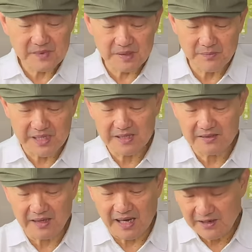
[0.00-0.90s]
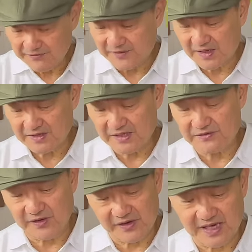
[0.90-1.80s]
But I find these
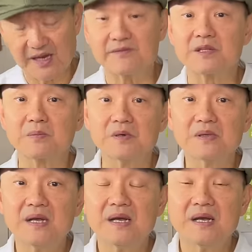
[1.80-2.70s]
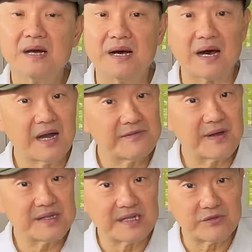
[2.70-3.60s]
very comfortable. I
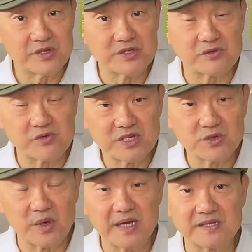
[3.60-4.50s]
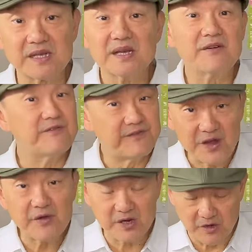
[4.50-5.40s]
find the original Ridgeways
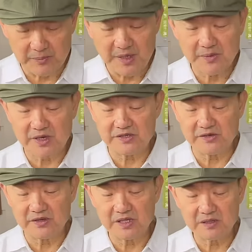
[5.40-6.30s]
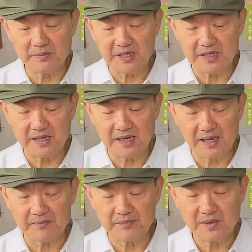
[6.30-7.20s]
very grippy because they're a little bit
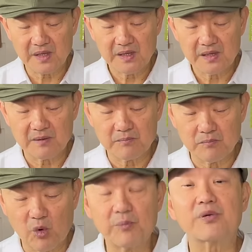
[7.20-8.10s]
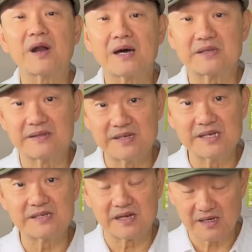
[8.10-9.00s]
more proud than
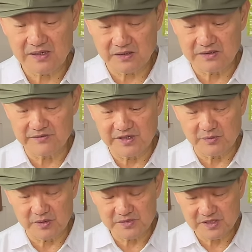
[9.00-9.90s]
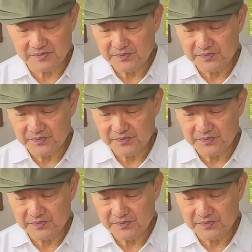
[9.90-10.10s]
these are on the Vibrams.